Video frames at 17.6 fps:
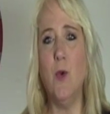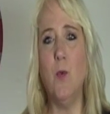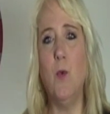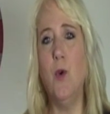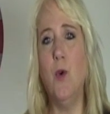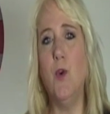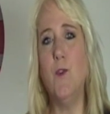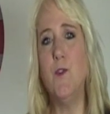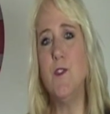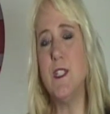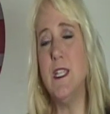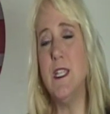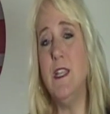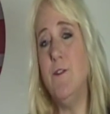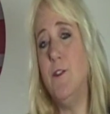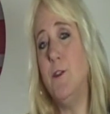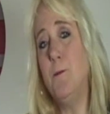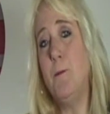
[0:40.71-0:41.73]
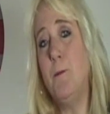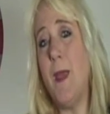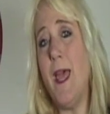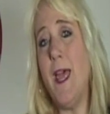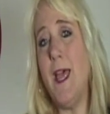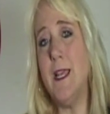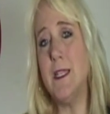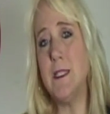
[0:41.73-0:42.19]
wolves and even
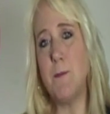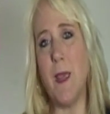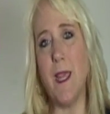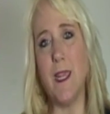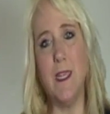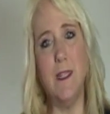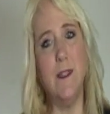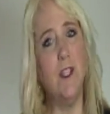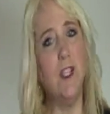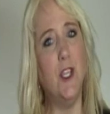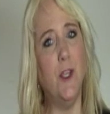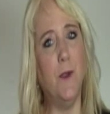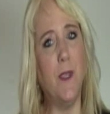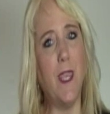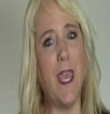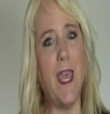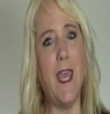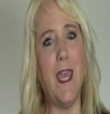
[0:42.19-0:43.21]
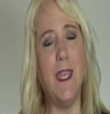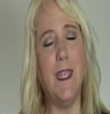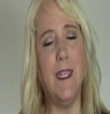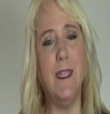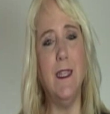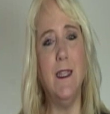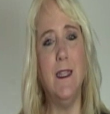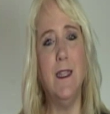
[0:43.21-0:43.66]
bears back in the U K,